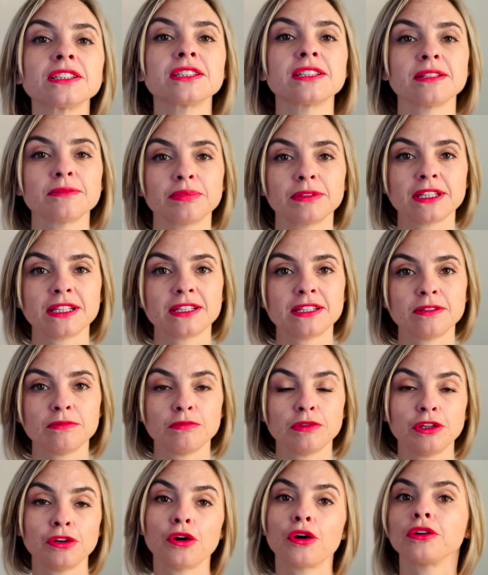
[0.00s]
templates in
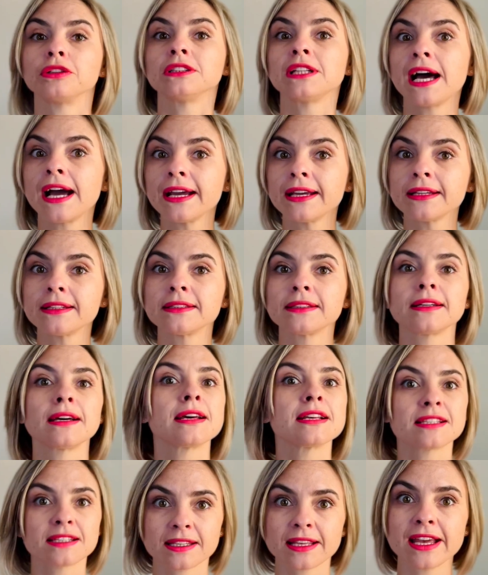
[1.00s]
Miro, like a
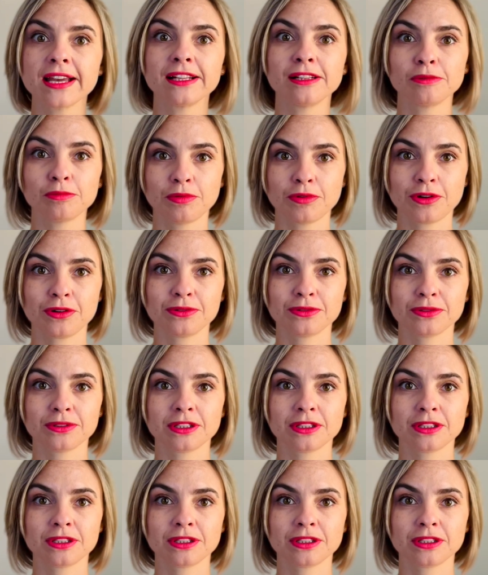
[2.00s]
sailboat,